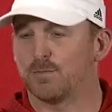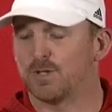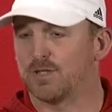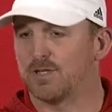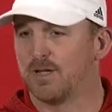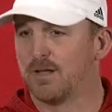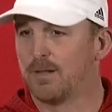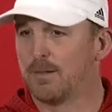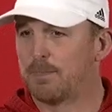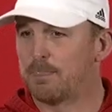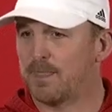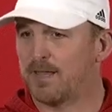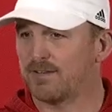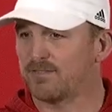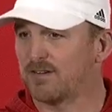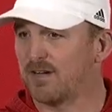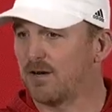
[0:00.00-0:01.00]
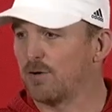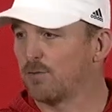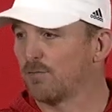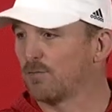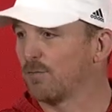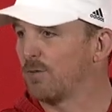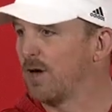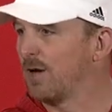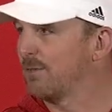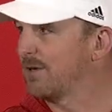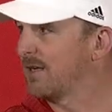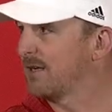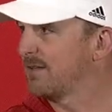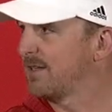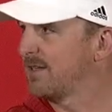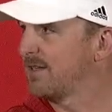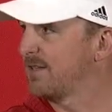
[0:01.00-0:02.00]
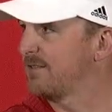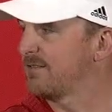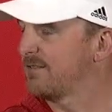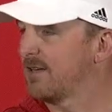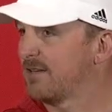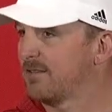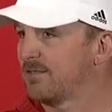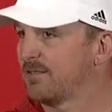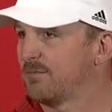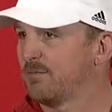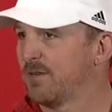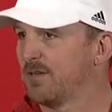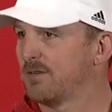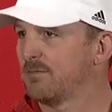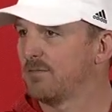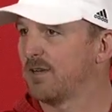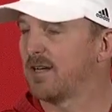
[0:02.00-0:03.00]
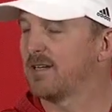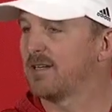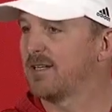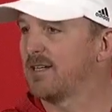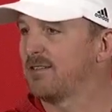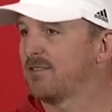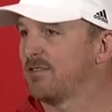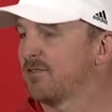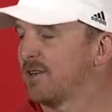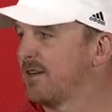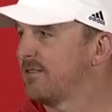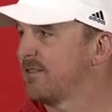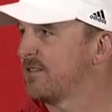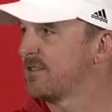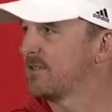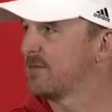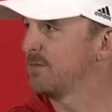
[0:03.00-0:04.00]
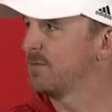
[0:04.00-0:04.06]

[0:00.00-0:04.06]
But it's not overwhelming. I think he's kind of it's been not an easy transition,